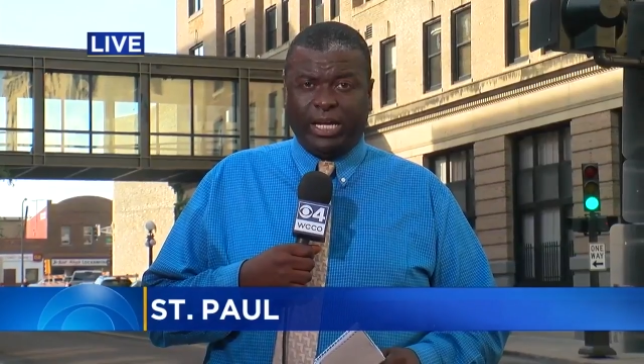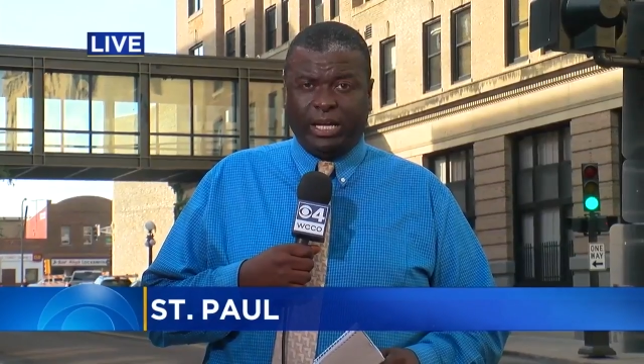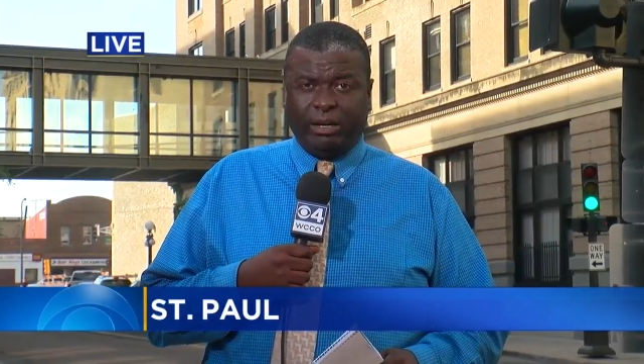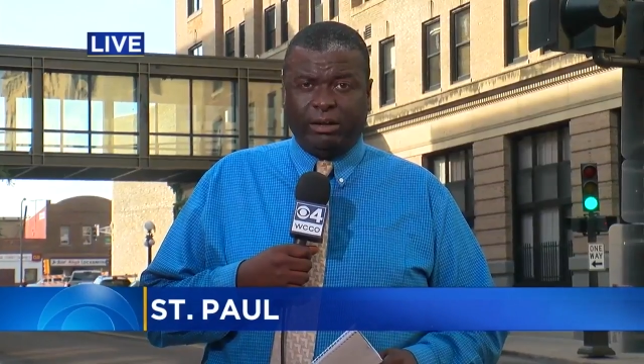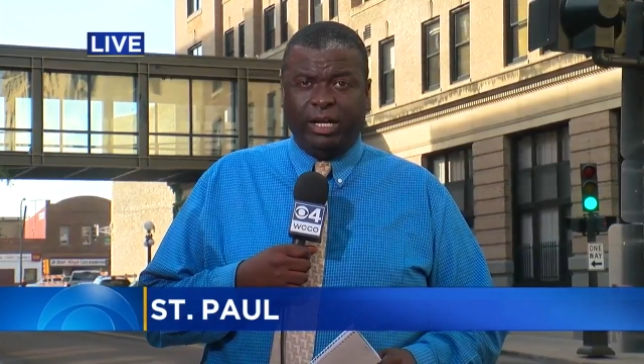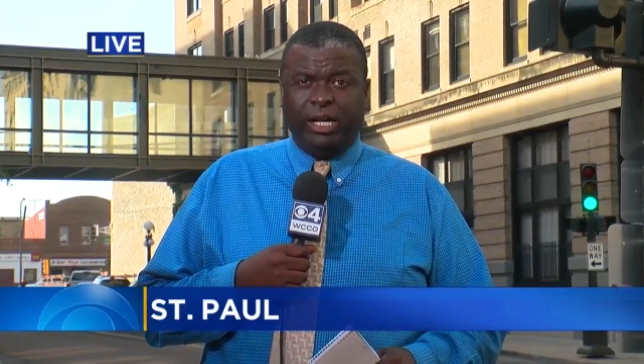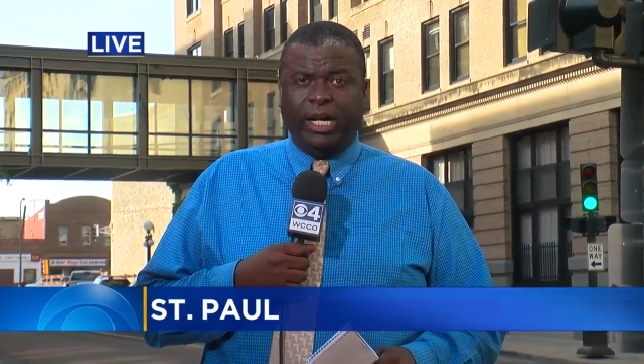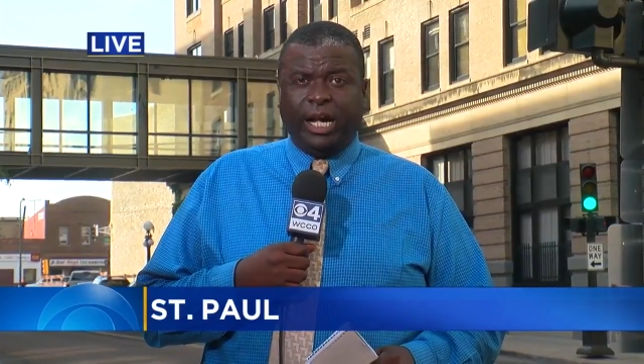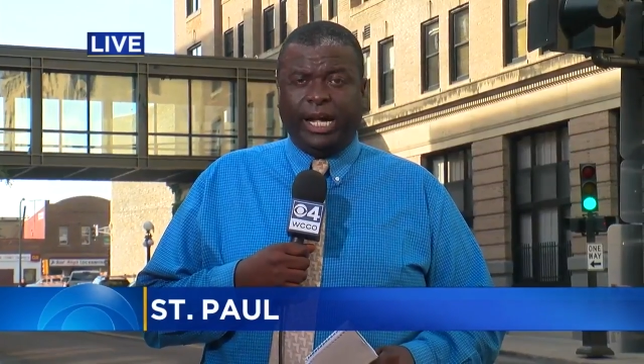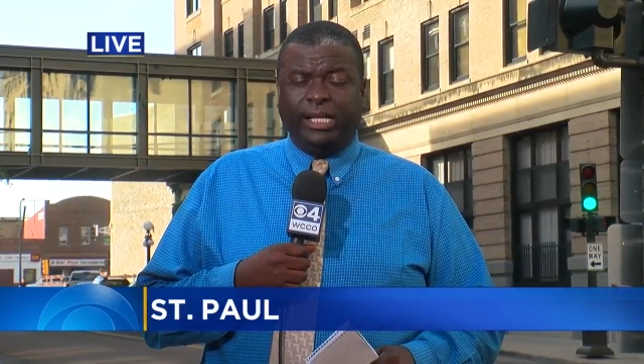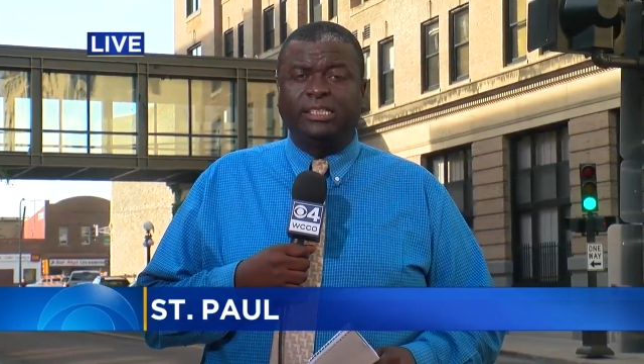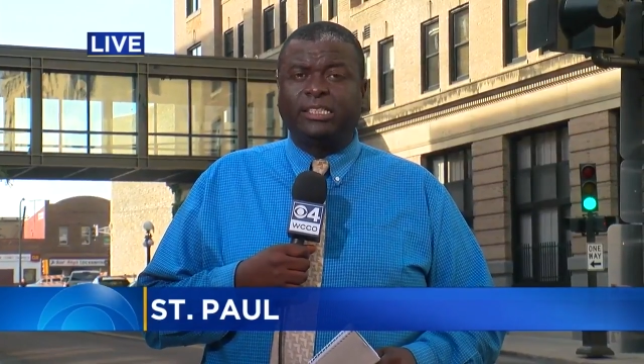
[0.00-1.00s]
here
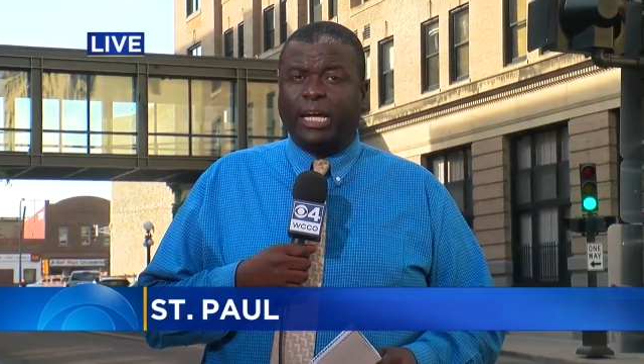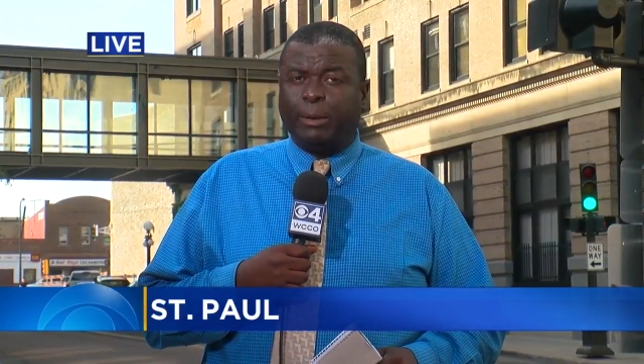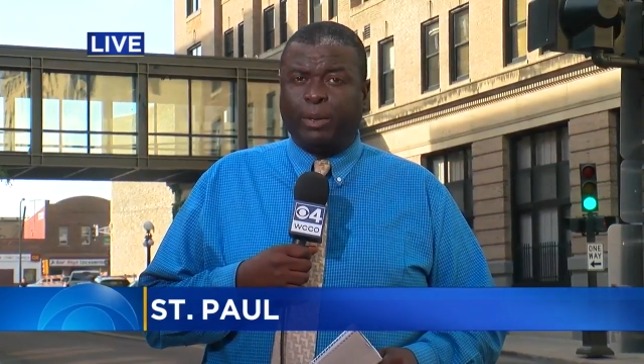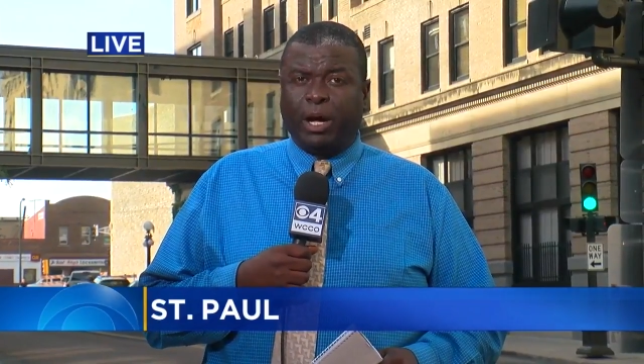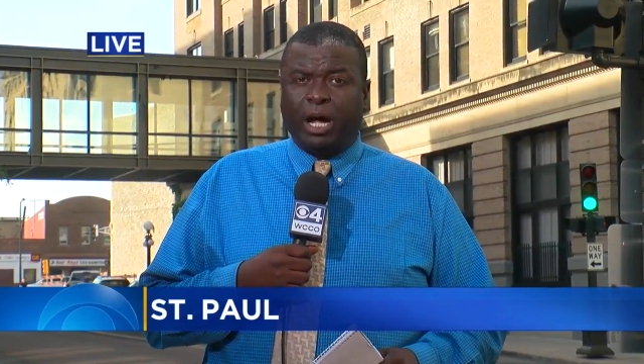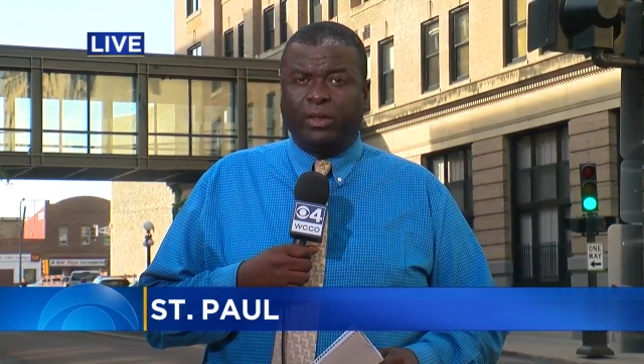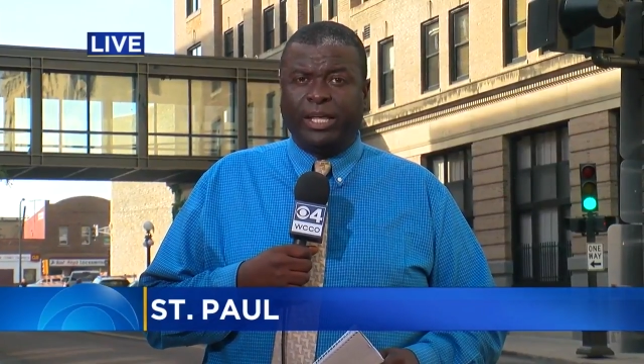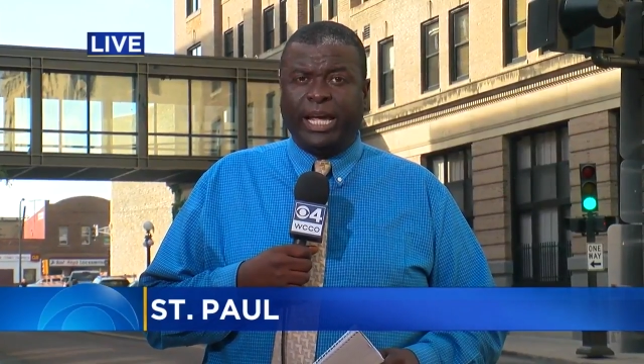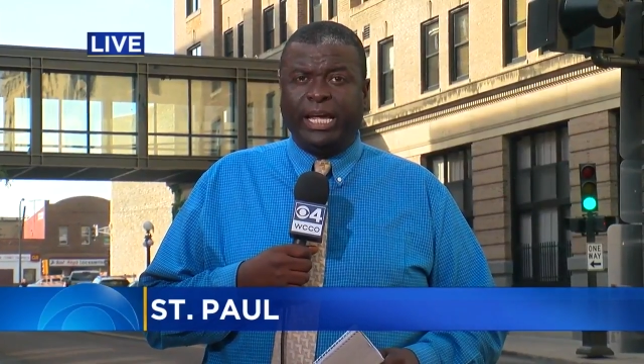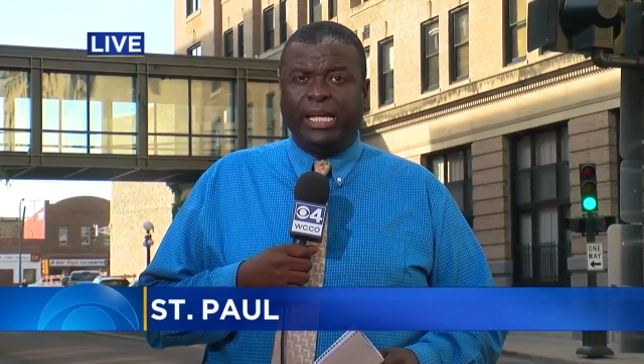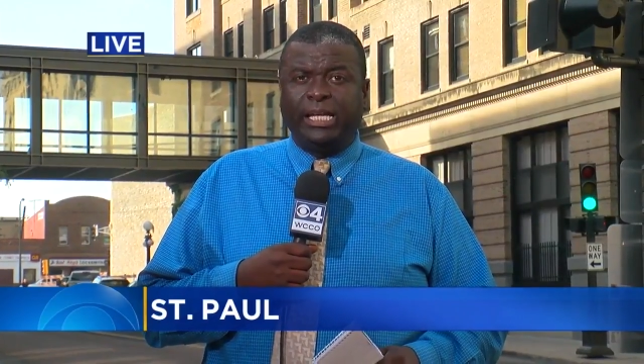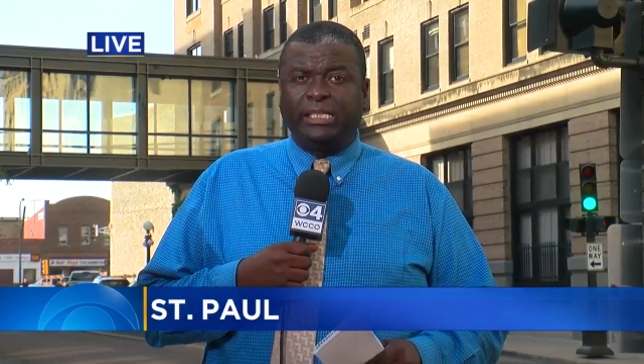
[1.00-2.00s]
in St. Paul.
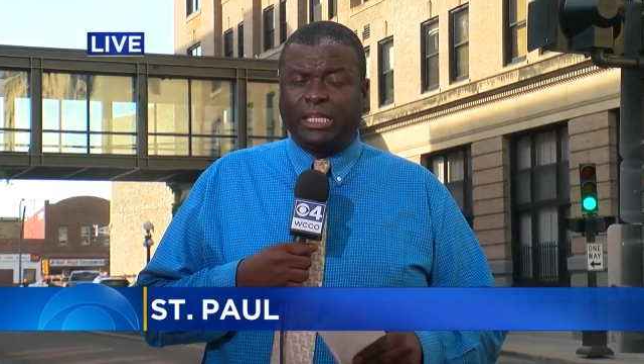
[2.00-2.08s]
They